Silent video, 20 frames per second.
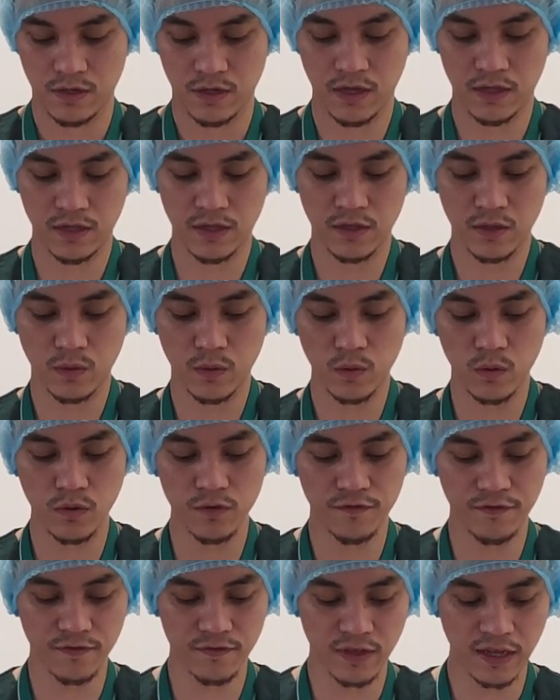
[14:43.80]
and then
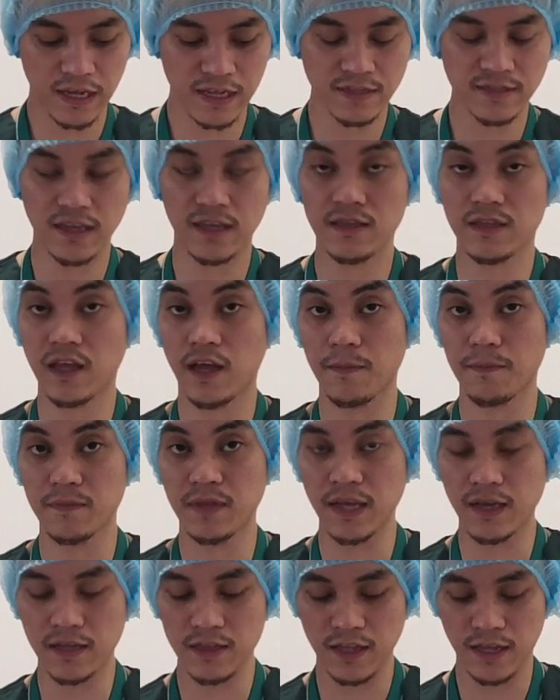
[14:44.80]
hold from the inside top
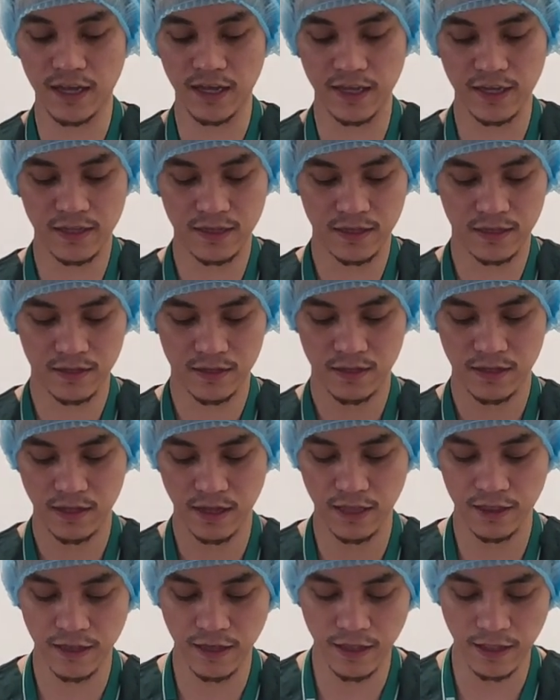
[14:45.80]
neckline
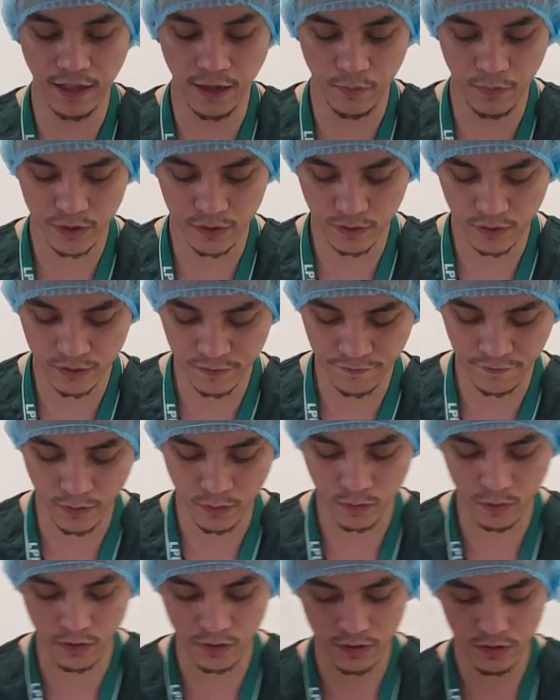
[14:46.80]
and with to
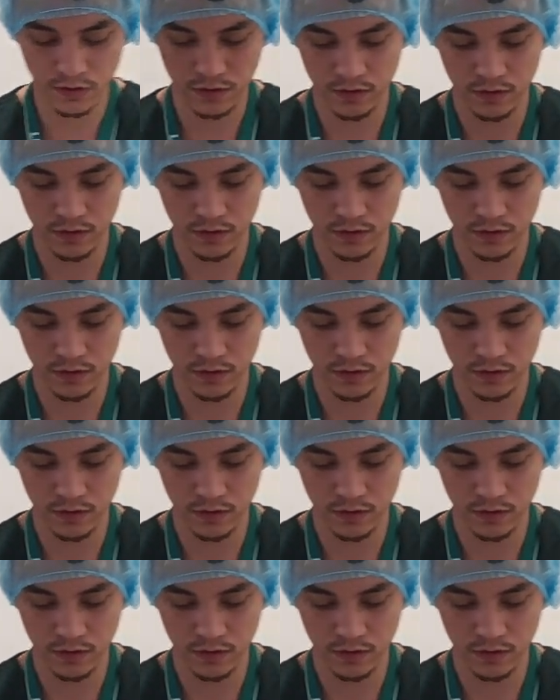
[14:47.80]
unfold.